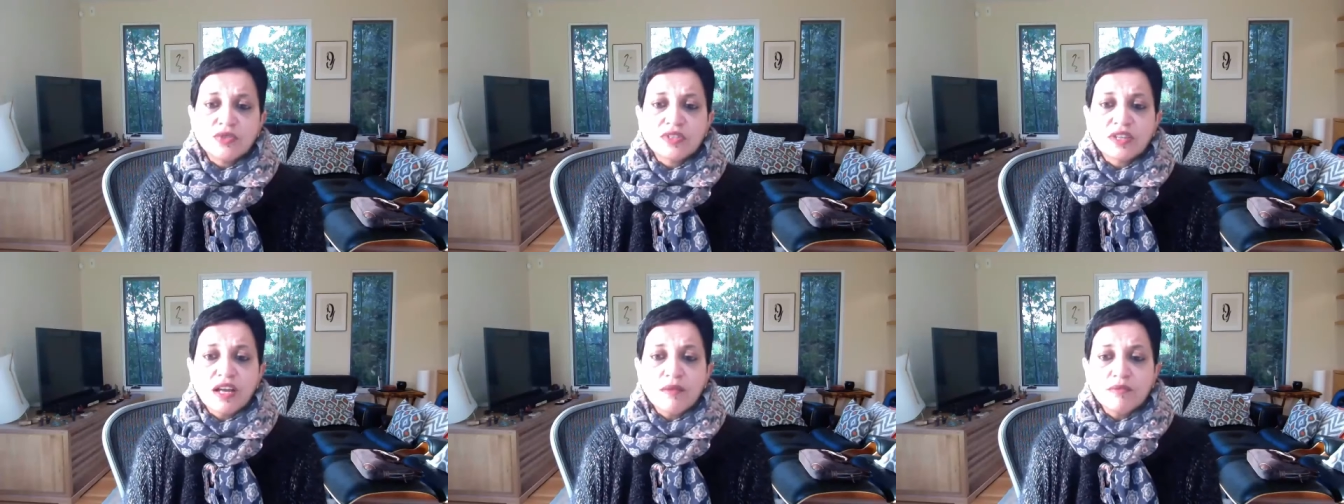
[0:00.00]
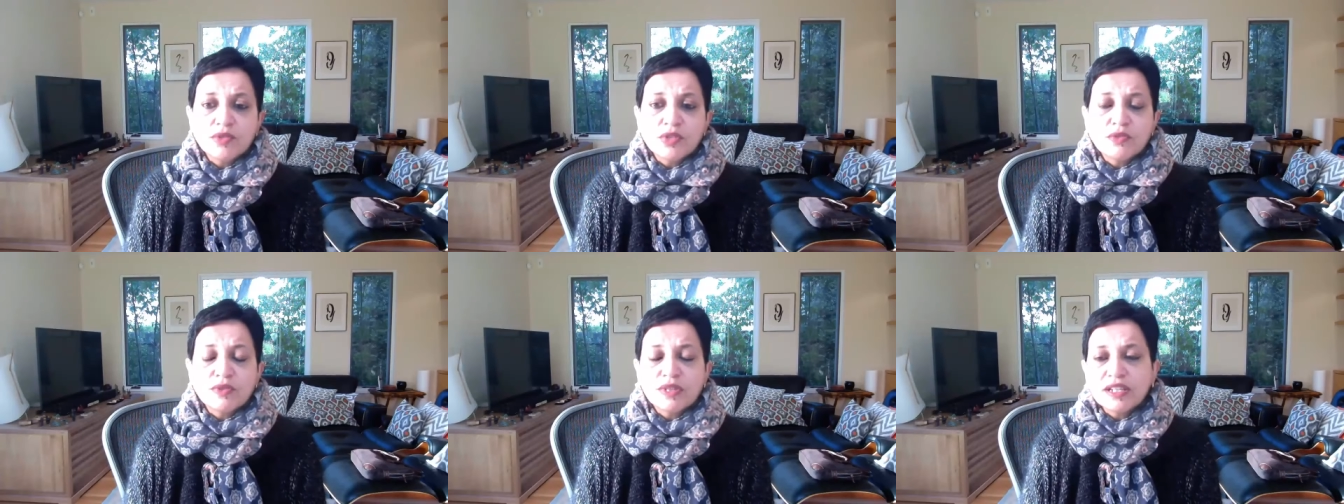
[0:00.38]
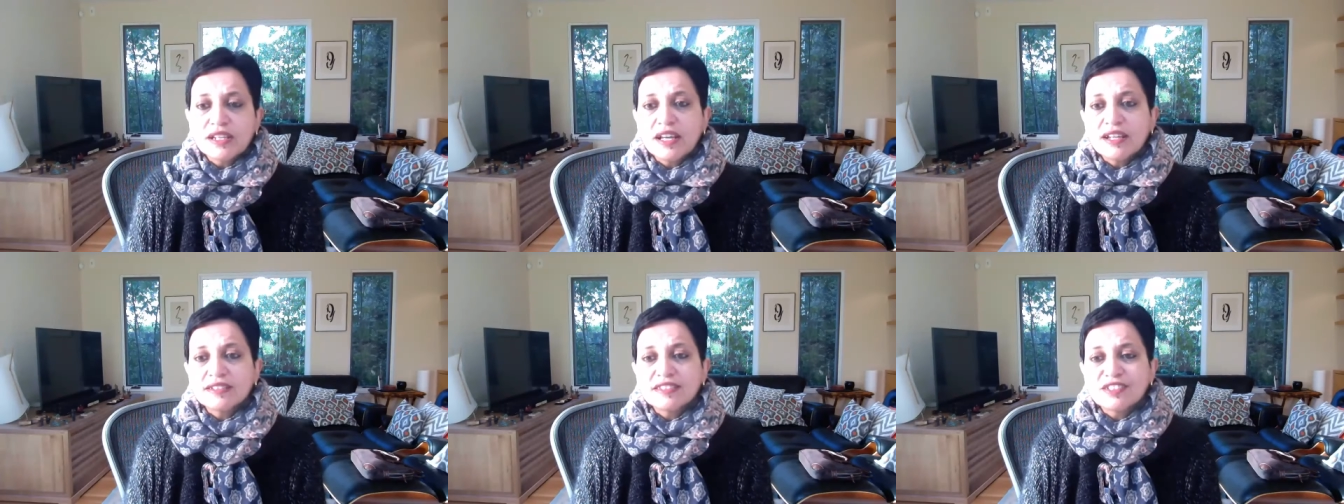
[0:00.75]
youth come to
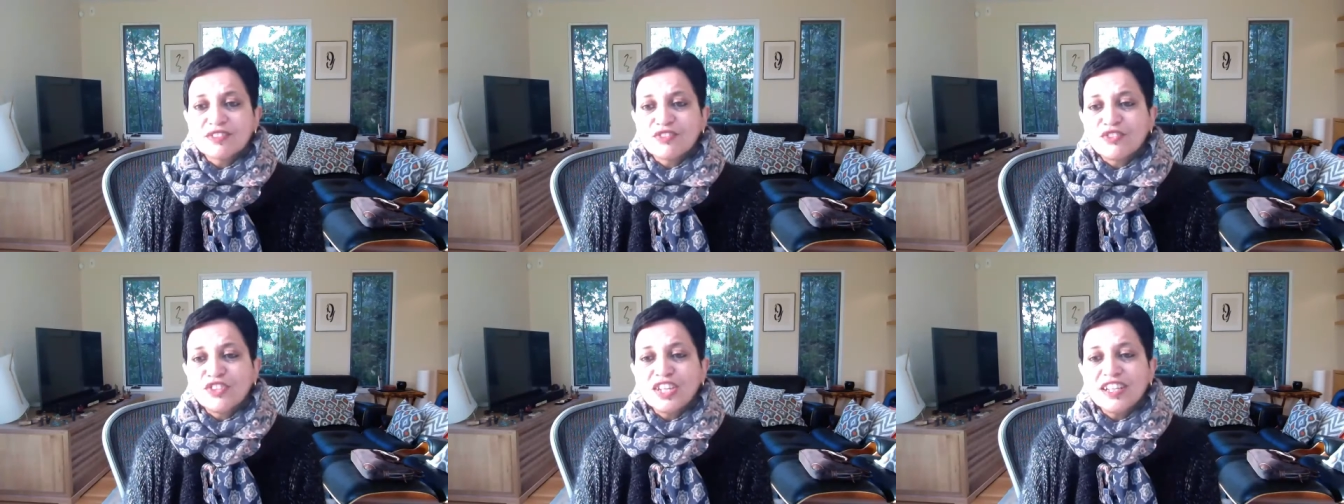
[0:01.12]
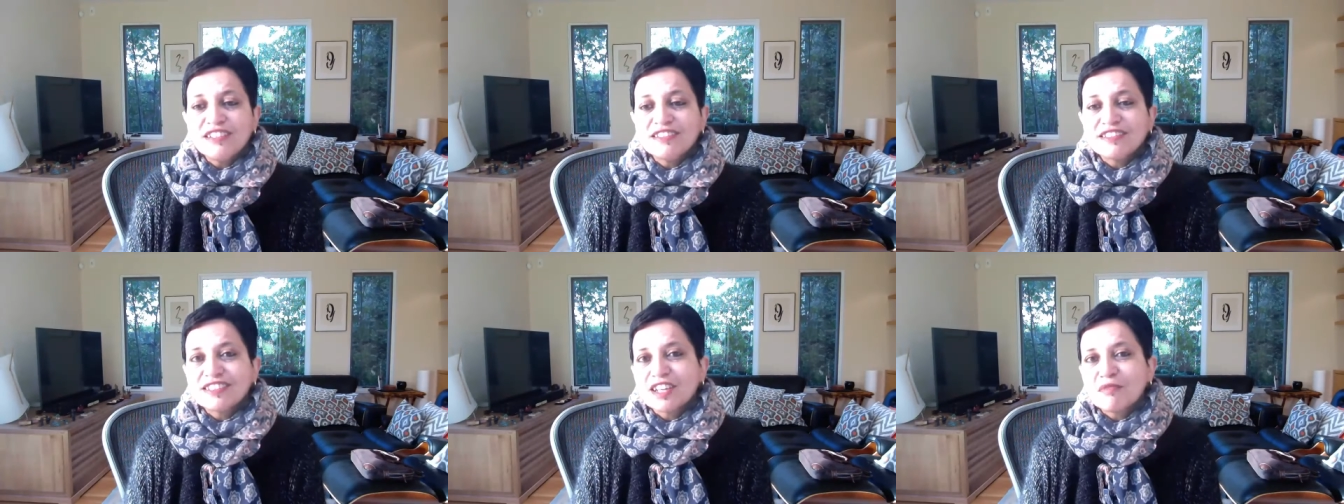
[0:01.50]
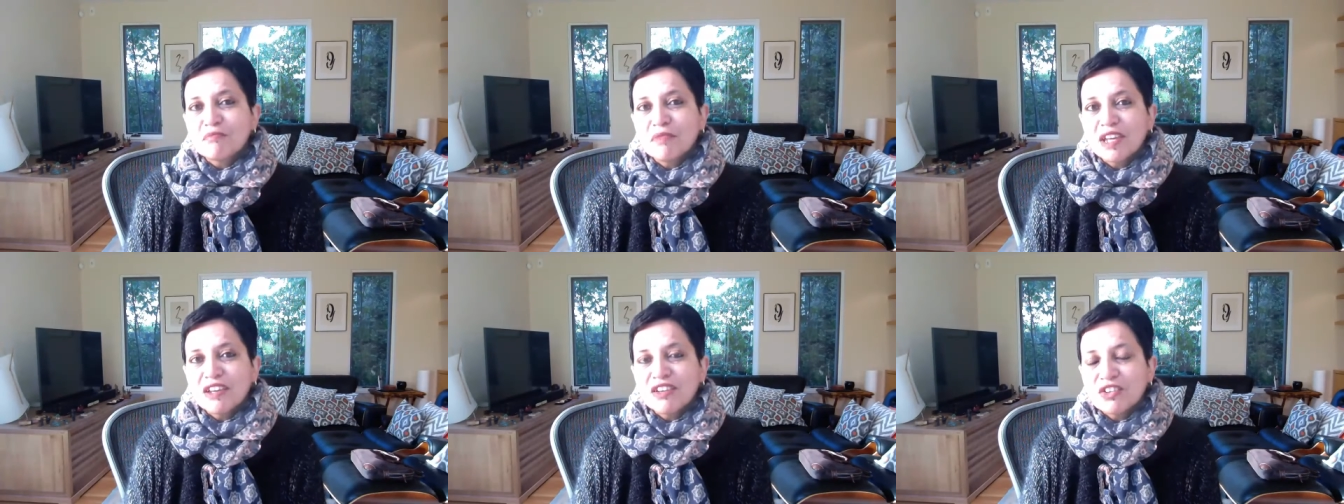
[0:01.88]
realize that fields
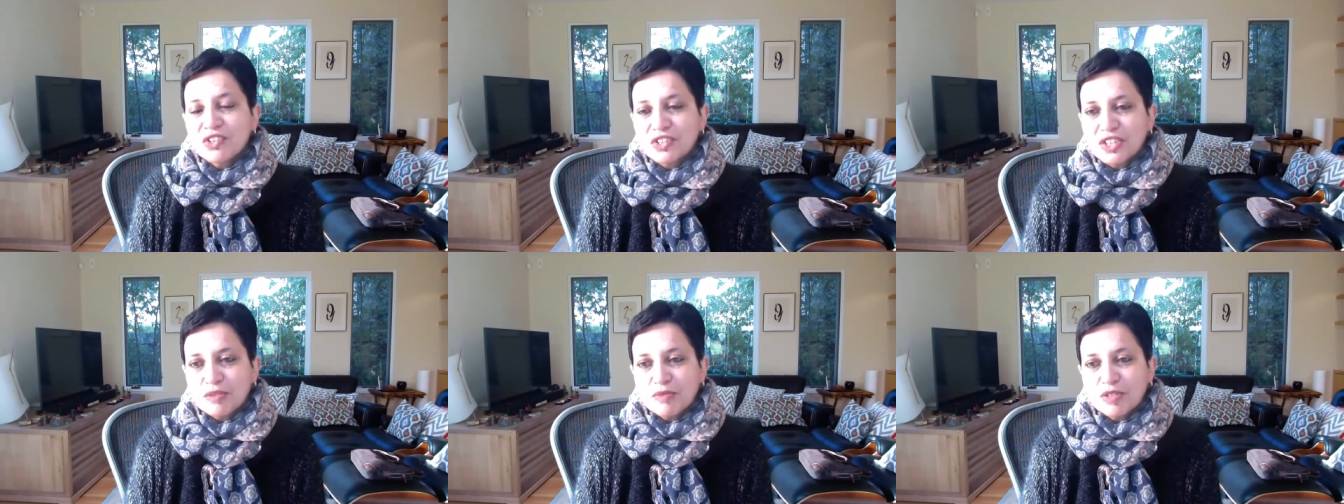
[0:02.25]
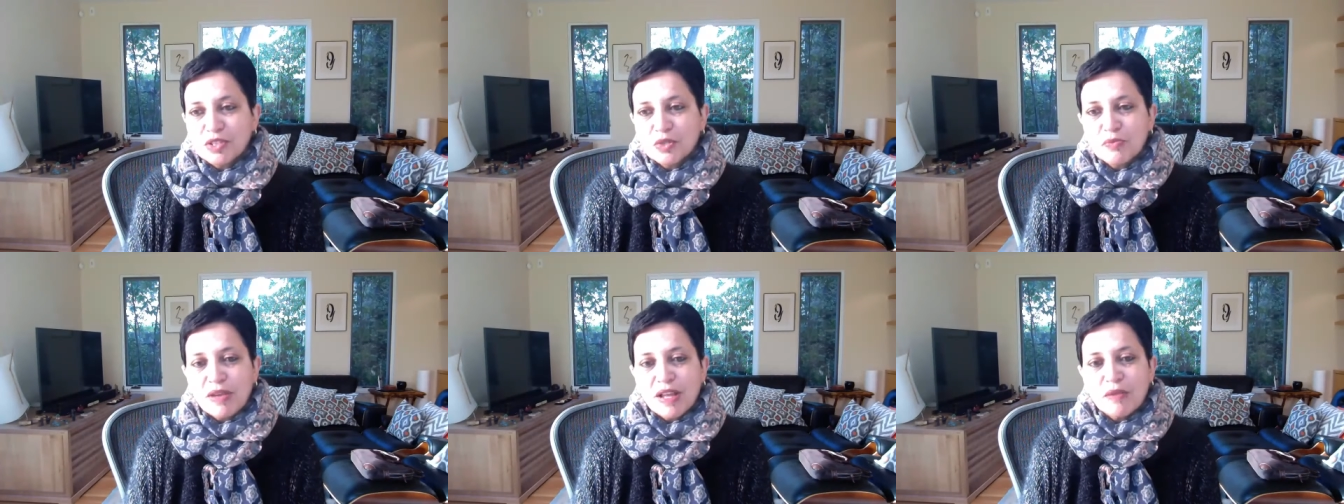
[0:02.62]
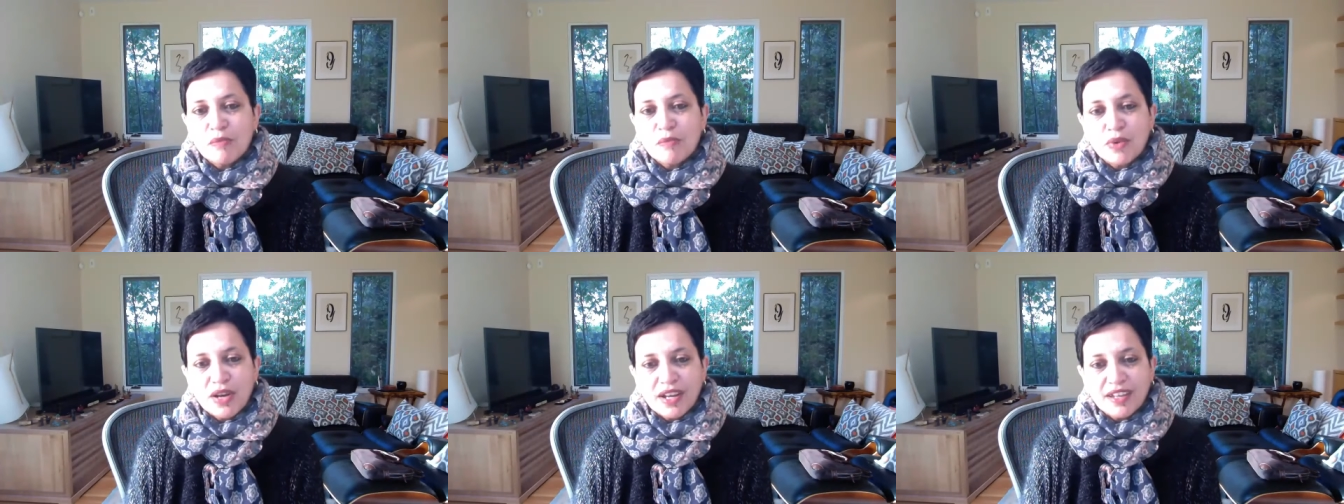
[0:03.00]
that may earn them a
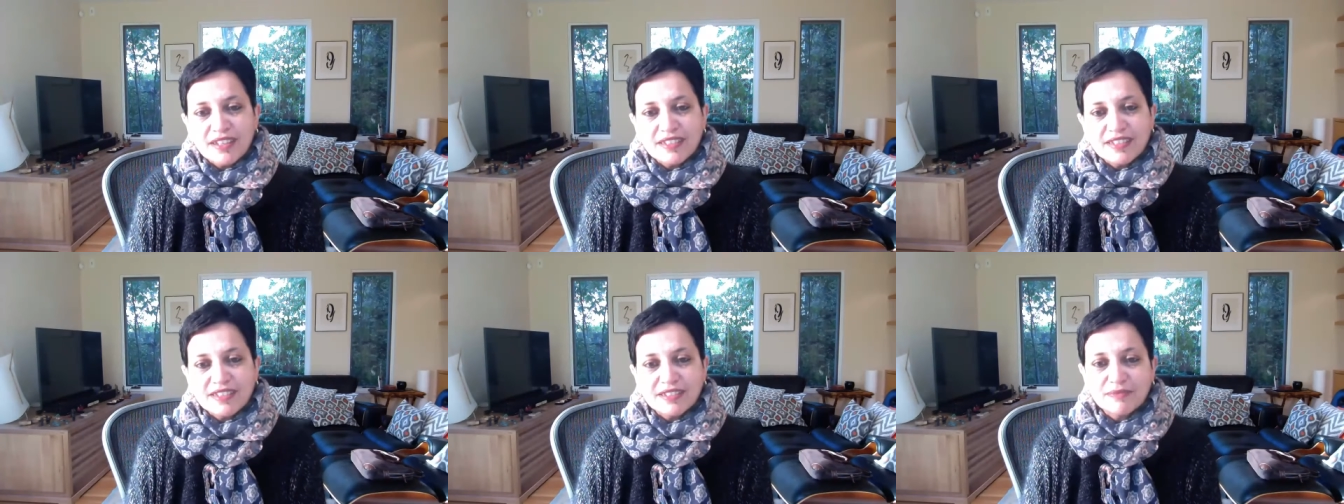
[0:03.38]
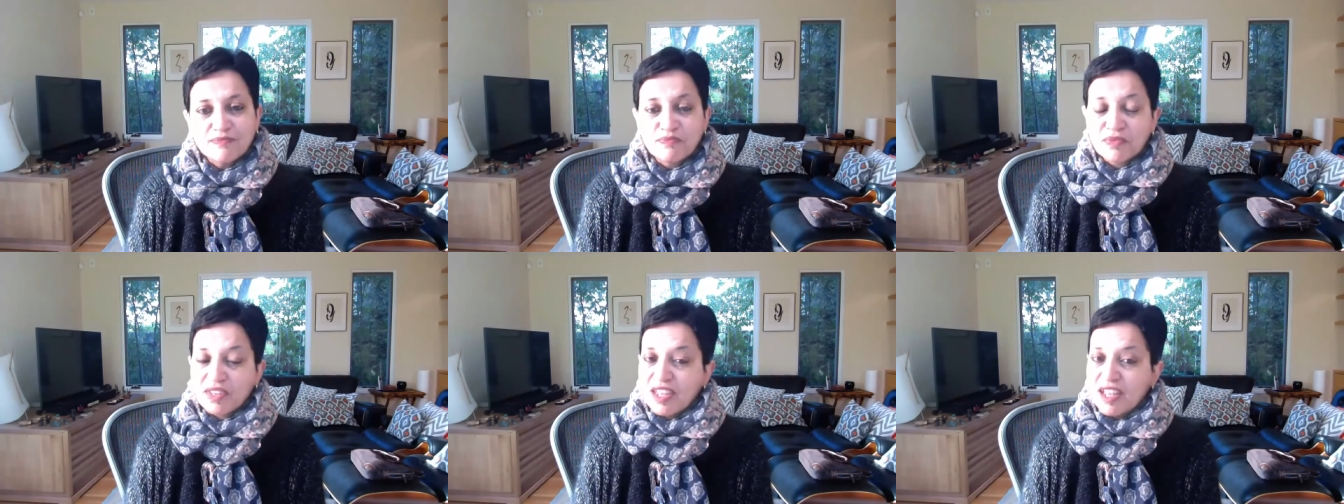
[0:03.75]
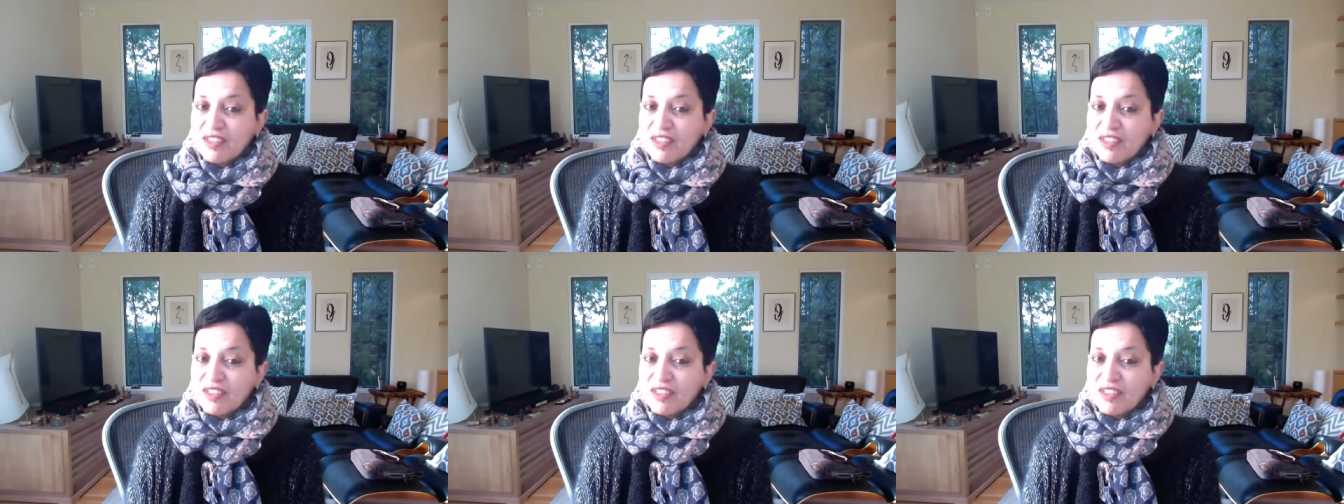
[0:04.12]
Nobel Prize,